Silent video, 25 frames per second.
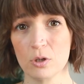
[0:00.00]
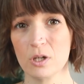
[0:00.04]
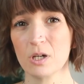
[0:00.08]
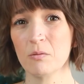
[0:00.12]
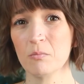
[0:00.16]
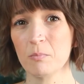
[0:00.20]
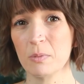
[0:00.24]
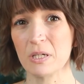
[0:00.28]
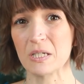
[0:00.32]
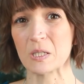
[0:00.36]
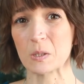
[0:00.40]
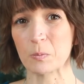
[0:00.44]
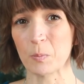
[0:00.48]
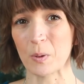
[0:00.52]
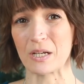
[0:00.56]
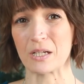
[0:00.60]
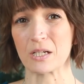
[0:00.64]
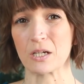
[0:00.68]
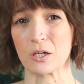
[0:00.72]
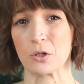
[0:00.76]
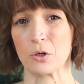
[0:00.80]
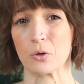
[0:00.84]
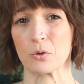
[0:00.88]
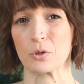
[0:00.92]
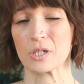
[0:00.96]
can be
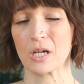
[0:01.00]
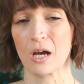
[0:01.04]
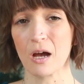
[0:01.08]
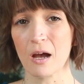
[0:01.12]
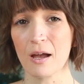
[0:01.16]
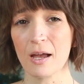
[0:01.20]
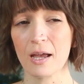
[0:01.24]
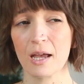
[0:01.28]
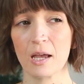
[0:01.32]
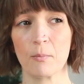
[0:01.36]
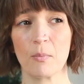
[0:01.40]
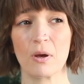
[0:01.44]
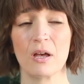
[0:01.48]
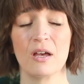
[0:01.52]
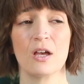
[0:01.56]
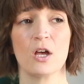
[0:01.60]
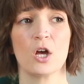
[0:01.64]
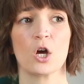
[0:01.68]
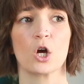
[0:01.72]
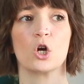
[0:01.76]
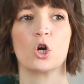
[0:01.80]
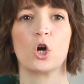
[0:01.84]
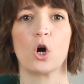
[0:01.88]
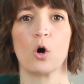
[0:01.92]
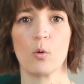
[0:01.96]
spending your time
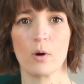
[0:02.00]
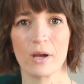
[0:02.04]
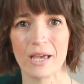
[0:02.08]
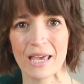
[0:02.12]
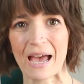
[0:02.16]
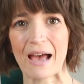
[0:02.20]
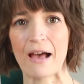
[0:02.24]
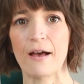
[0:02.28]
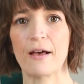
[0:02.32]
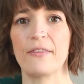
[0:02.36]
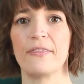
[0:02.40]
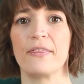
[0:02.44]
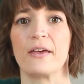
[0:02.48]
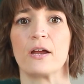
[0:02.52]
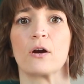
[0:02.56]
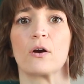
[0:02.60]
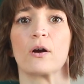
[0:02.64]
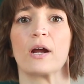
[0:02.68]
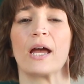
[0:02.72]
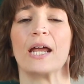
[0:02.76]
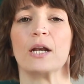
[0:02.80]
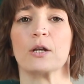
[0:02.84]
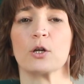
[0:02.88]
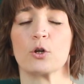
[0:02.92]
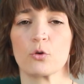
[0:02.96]
going out
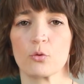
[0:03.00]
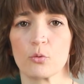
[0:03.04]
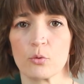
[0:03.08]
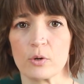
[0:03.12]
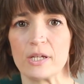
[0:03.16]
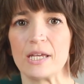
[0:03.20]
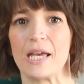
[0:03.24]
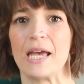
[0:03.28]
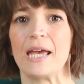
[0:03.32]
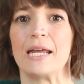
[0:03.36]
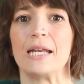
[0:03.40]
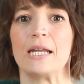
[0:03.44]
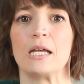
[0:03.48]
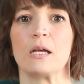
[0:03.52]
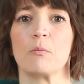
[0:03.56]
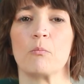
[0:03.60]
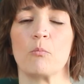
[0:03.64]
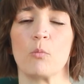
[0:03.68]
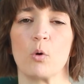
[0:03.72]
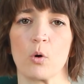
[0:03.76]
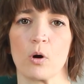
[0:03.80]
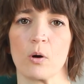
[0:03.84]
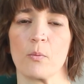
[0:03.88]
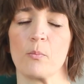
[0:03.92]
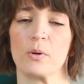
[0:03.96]
there and creating
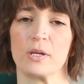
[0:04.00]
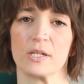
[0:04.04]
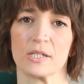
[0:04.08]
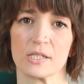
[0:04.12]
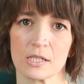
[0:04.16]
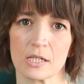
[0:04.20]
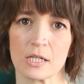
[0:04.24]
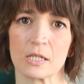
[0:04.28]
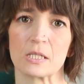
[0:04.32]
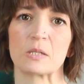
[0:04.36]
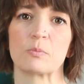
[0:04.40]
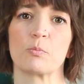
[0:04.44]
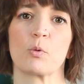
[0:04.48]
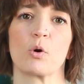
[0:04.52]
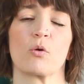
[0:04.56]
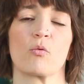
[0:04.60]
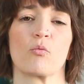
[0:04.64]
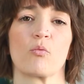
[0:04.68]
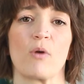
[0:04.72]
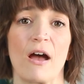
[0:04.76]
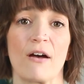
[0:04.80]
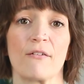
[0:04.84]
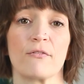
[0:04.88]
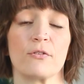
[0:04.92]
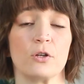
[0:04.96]
more business, more
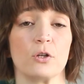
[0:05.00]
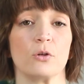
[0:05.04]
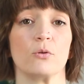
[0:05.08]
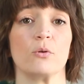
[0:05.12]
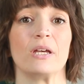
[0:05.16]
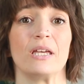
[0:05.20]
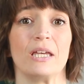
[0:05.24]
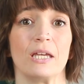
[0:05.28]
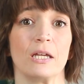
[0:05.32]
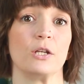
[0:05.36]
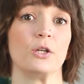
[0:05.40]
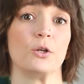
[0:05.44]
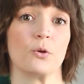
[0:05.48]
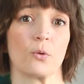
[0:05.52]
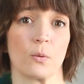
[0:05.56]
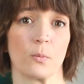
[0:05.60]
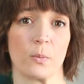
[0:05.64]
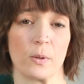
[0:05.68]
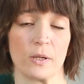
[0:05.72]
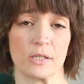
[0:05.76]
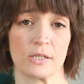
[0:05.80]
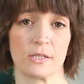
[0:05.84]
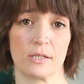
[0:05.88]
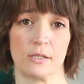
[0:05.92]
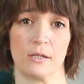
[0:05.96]
revenue in your
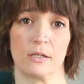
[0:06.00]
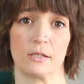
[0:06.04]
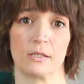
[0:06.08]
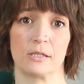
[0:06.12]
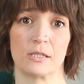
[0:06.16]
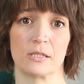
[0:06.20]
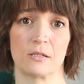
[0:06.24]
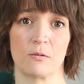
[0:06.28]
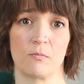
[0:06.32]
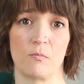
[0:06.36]
business.